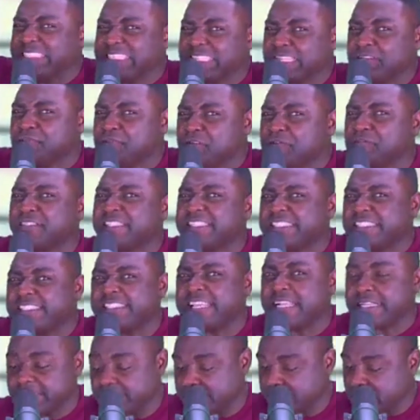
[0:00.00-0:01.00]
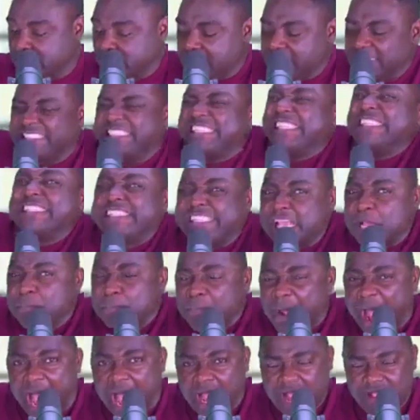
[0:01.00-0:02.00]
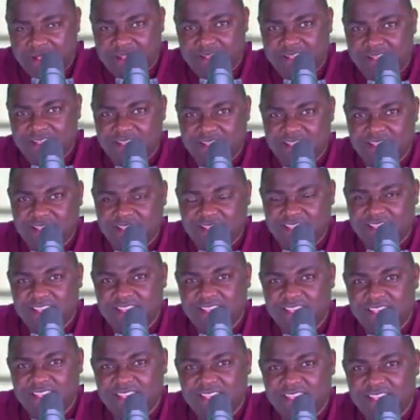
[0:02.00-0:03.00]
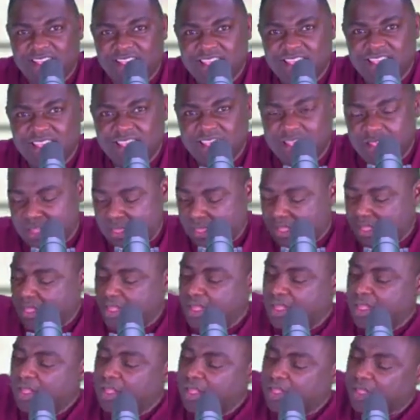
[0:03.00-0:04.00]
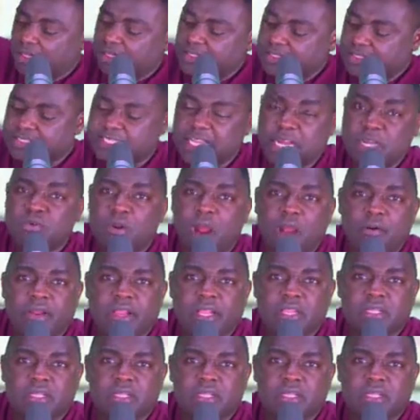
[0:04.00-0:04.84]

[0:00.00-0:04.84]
57, and independence. So this is 1956, December.